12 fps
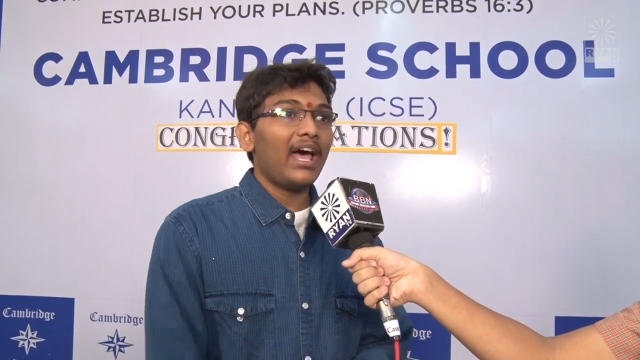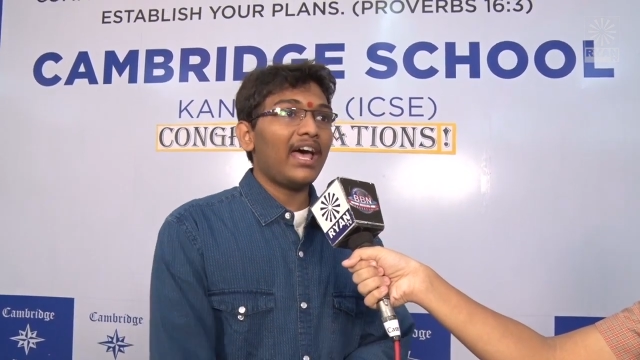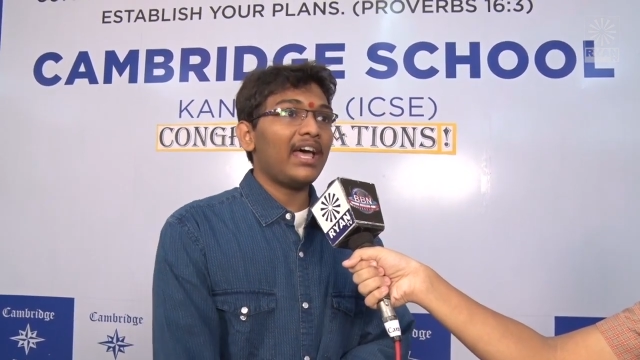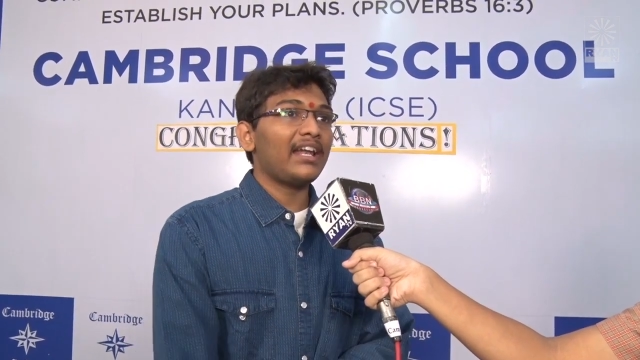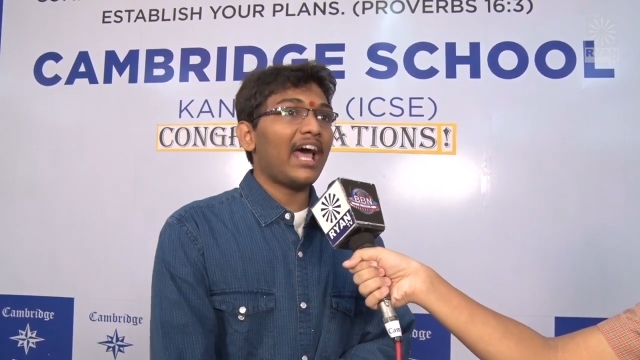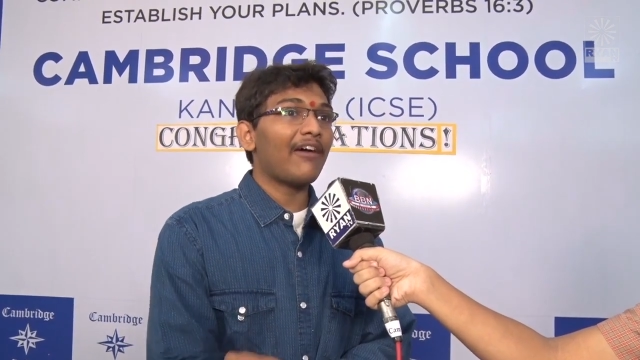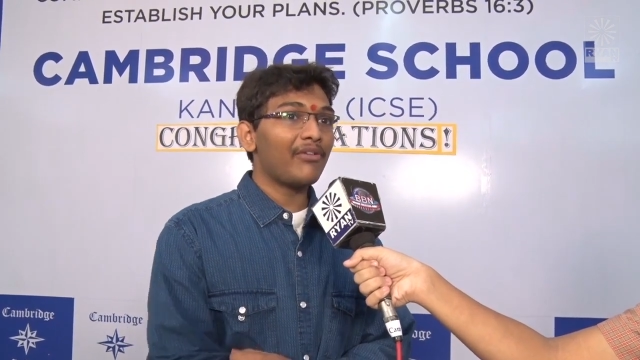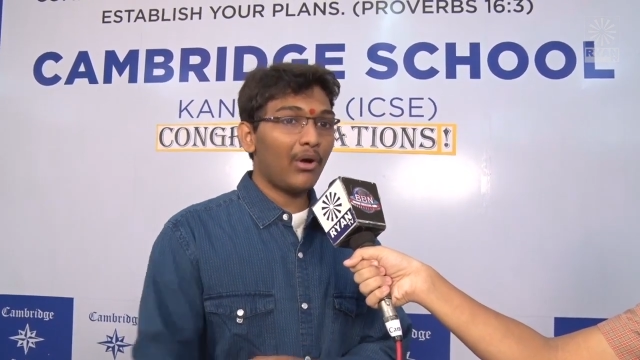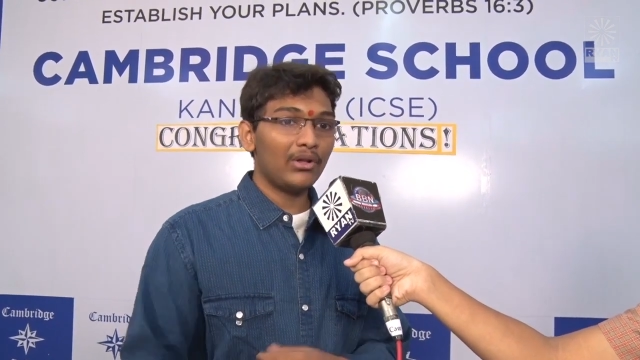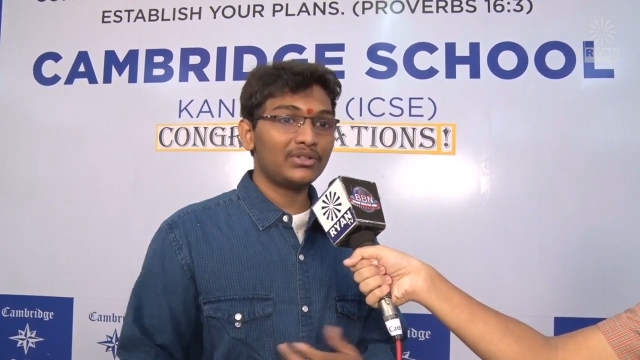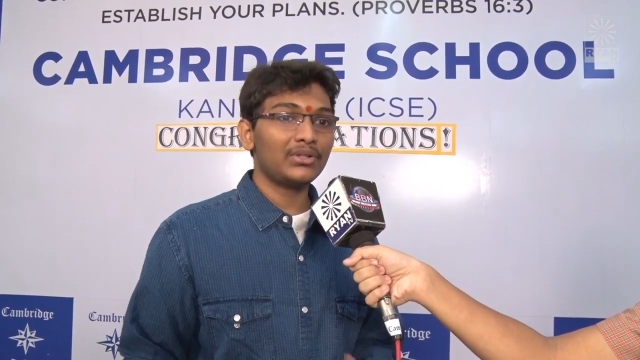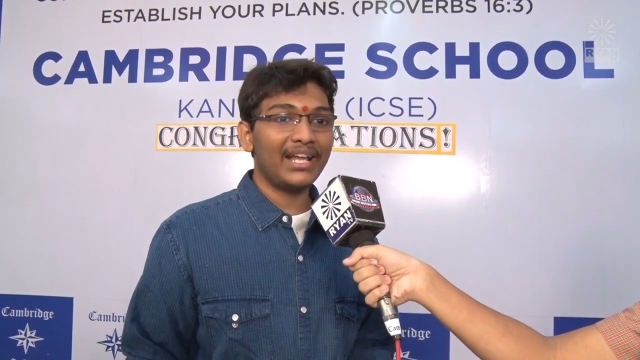And I would
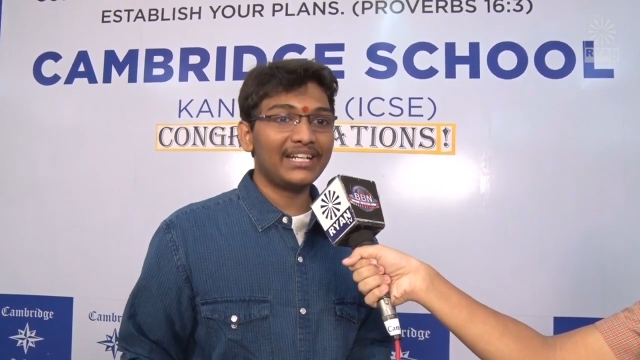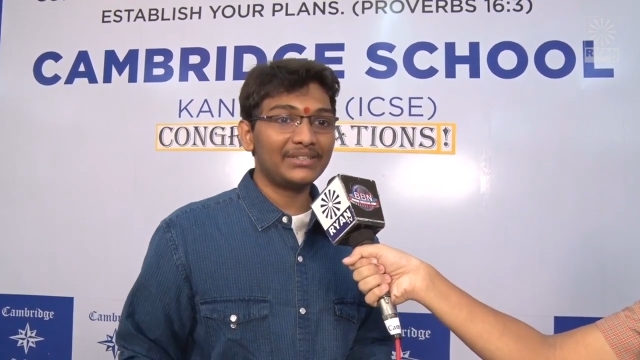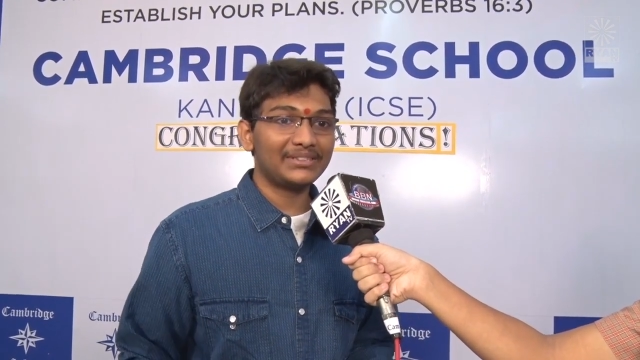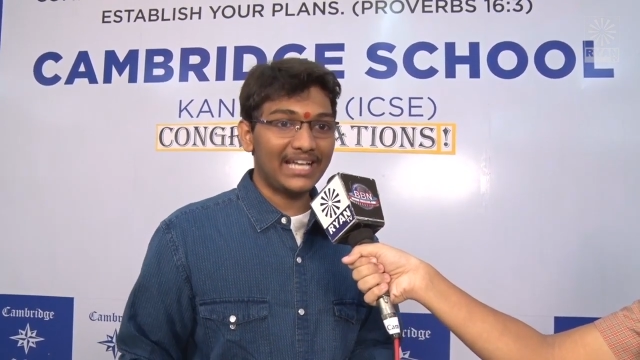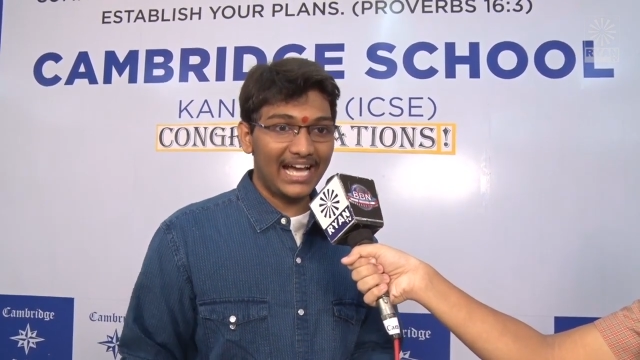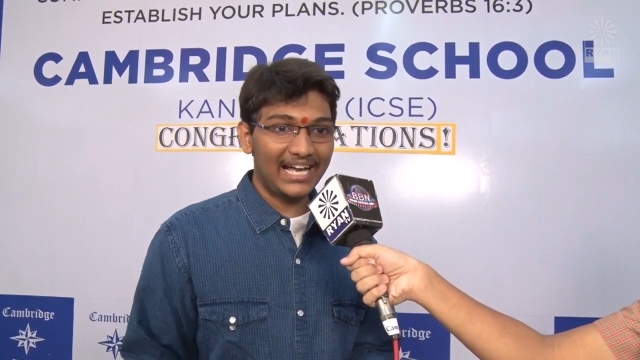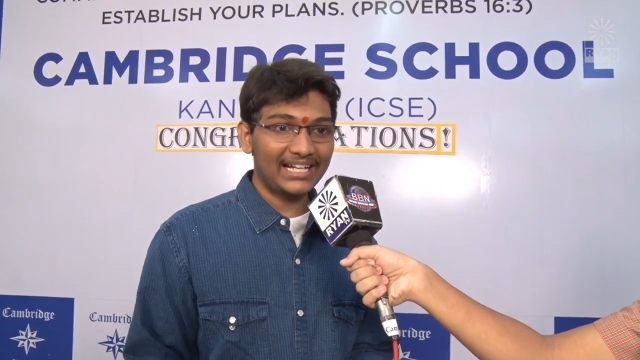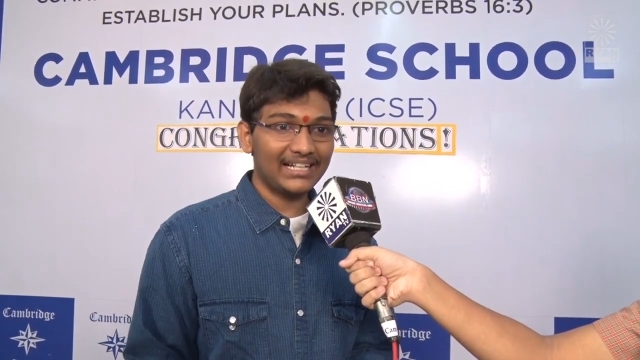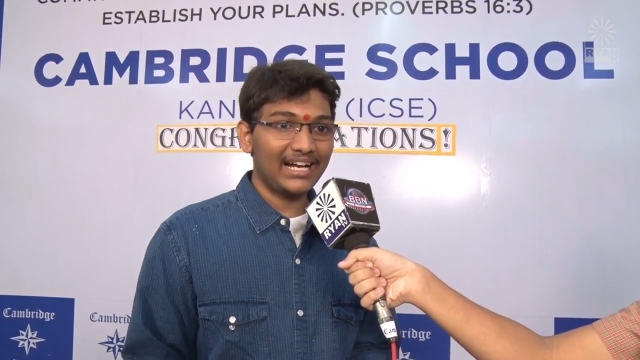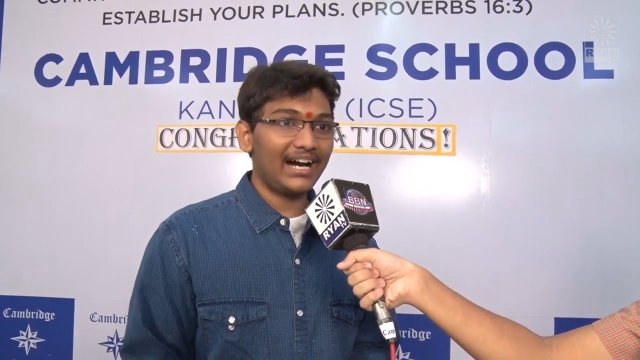also like to thank